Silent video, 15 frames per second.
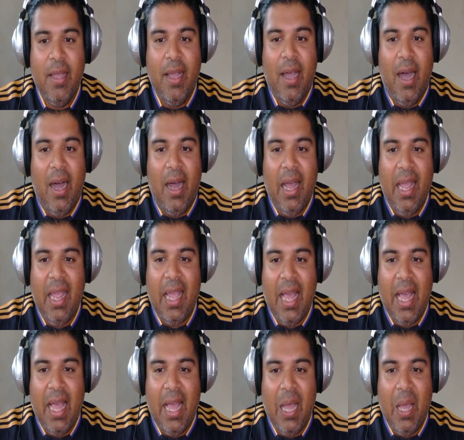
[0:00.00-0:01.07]
I
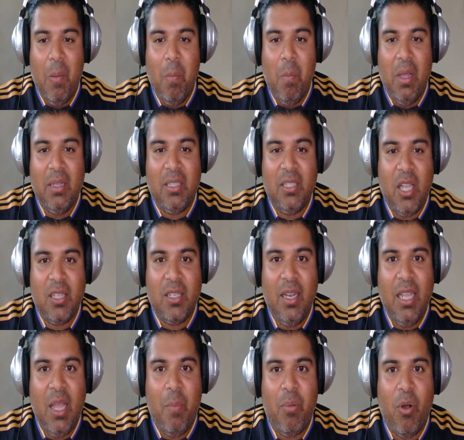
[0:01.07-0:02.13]
am
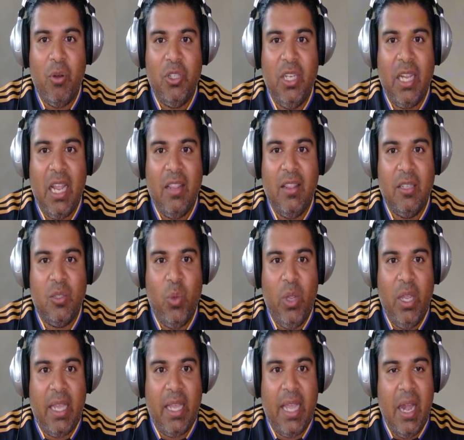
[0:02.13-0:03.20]
certainly approaching it this
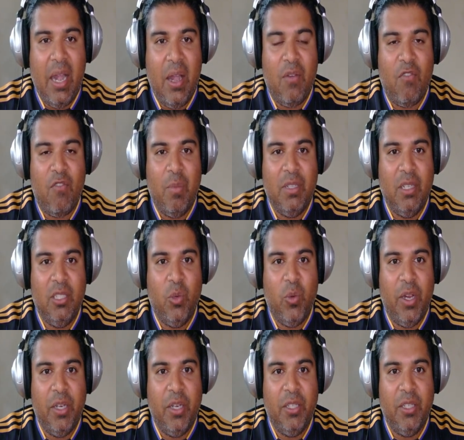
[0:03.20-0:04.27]
weekend from a
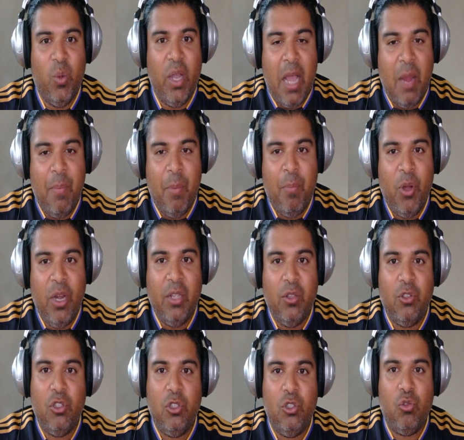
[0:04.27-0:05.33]
situation where I'd be putting
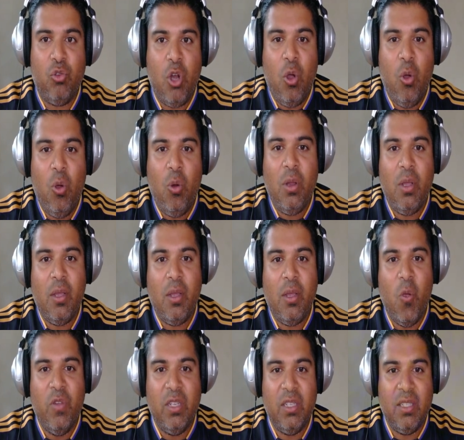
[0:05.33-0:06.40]
Stroll
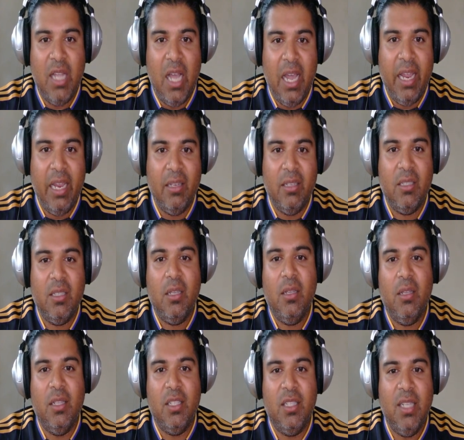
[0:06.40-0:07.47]
over Sainz
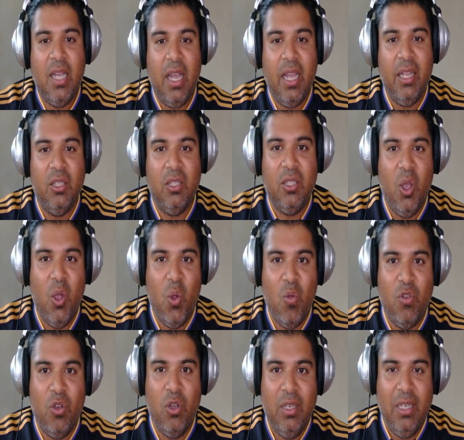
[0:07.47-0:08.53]
and Sainz
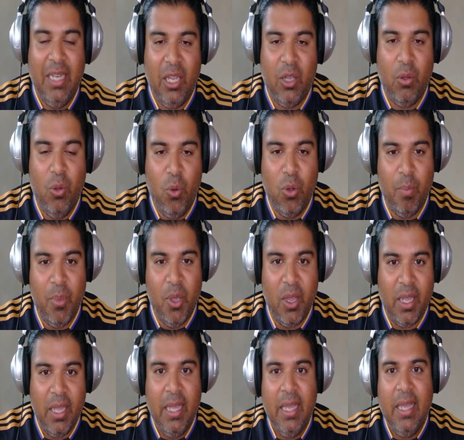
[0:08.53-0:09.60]
over Nico Hülkenberg.